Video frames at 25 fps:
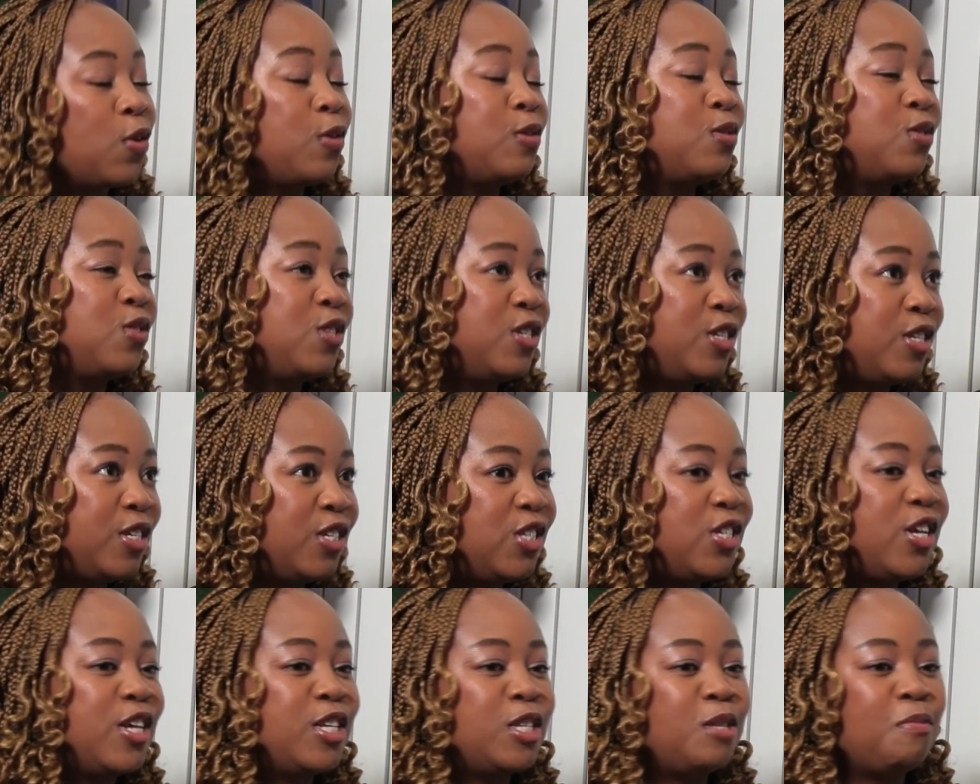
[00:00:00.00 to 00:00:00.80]
Oh, she
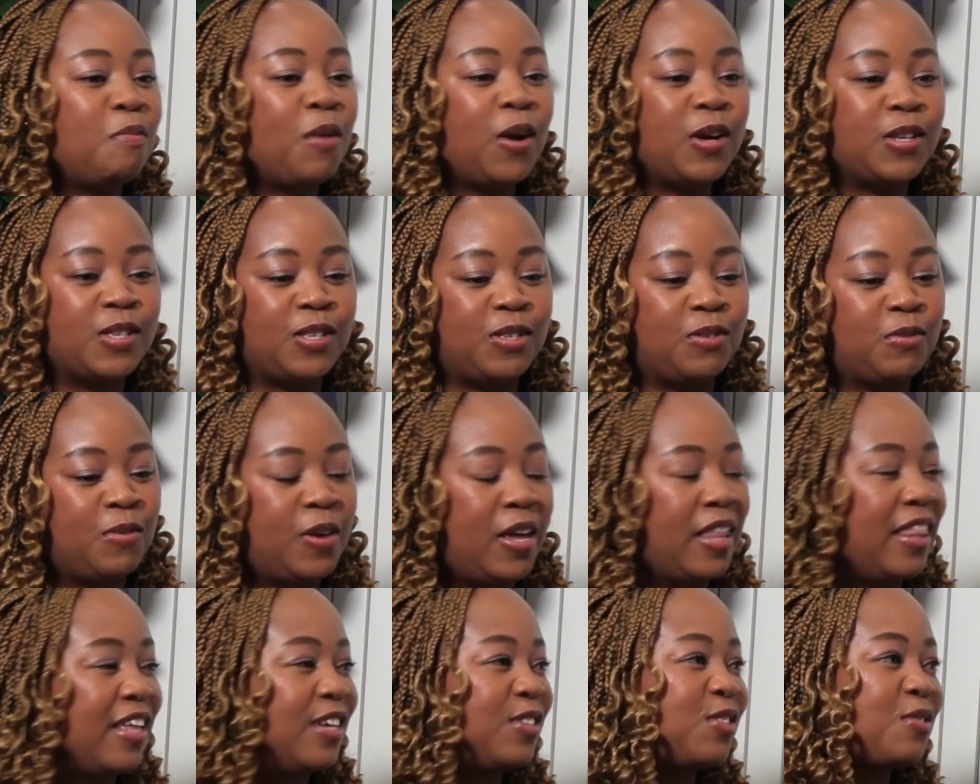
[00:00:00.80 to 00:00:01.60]
has passed
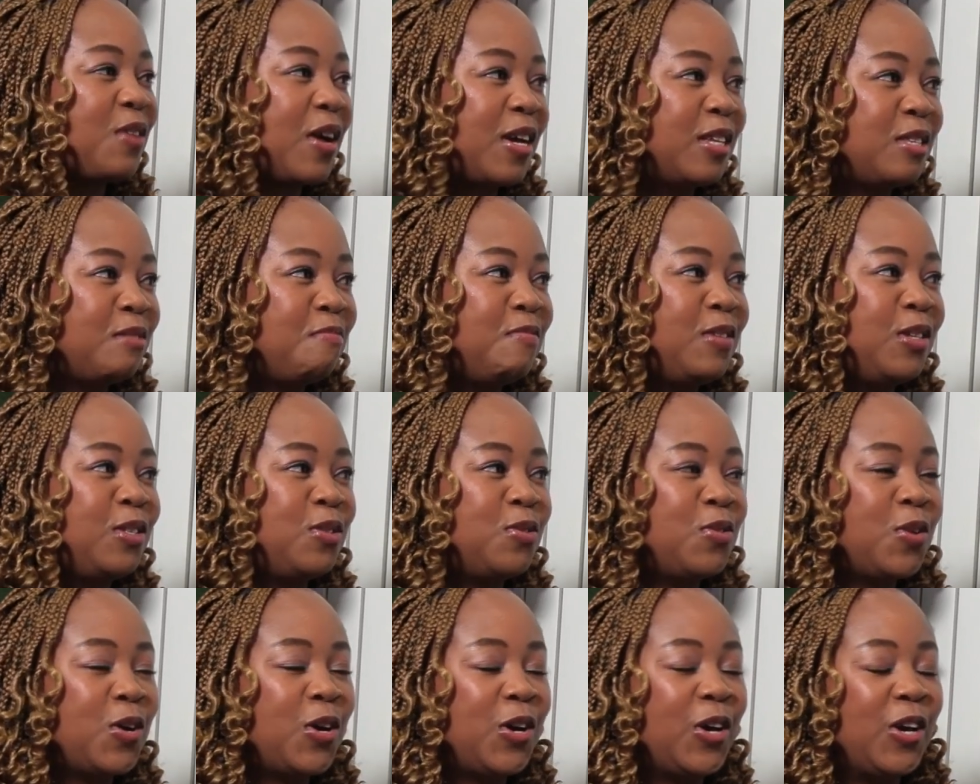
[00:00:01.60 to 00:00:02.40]
away. That's why I speak
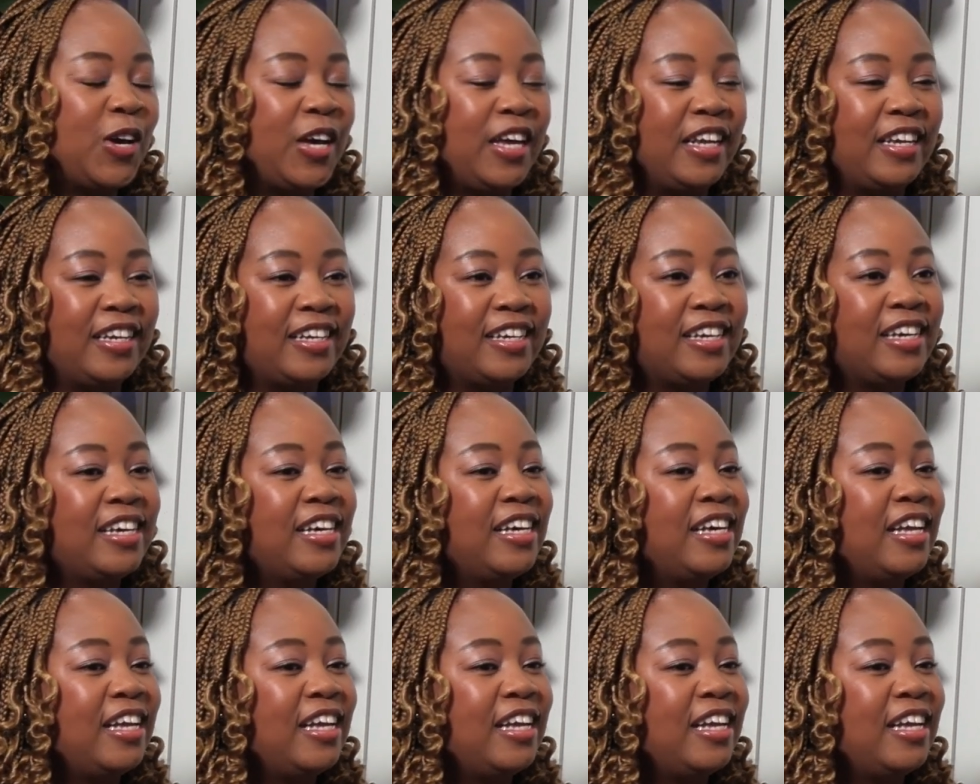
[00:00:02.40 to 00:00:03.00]
to her in